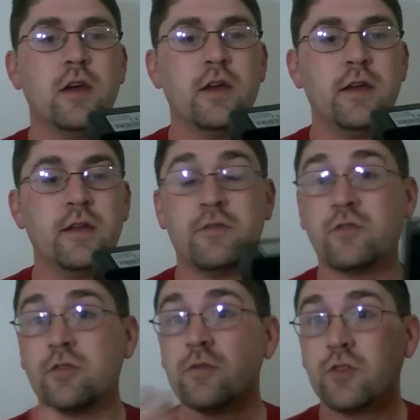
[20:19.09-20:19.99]
And
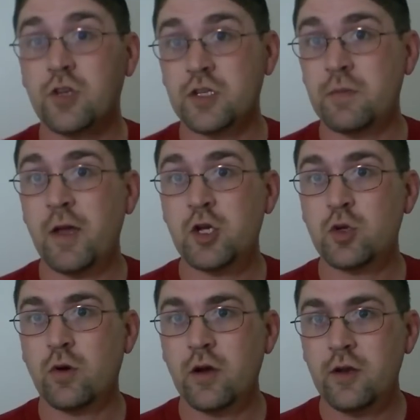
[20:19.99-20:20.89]
just to make
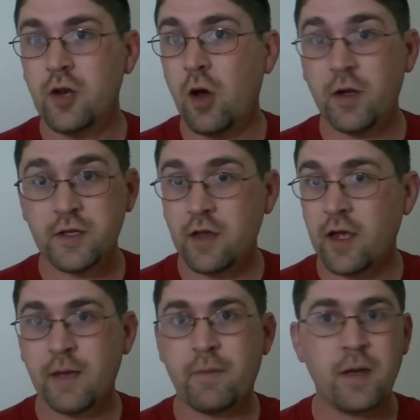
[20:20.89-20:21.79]
sure, no, I did
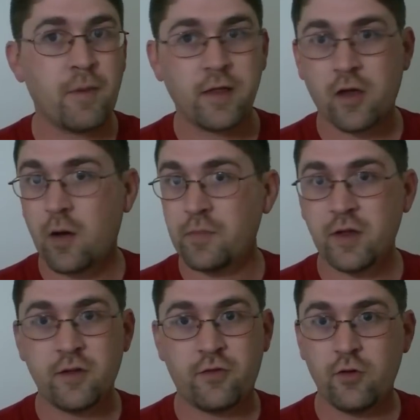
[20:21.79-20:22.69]
not get paid by the
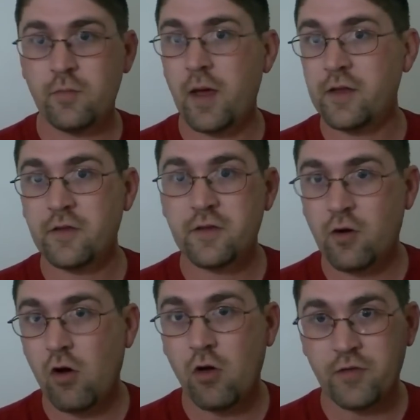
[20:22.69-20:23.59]
company to make this at
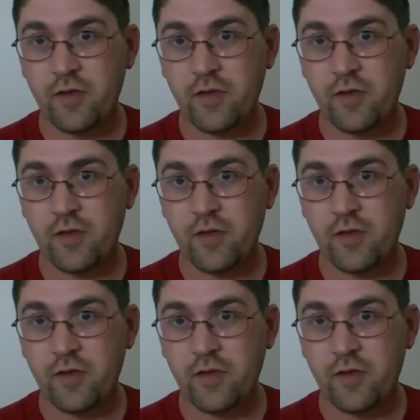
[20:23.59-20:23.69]
all.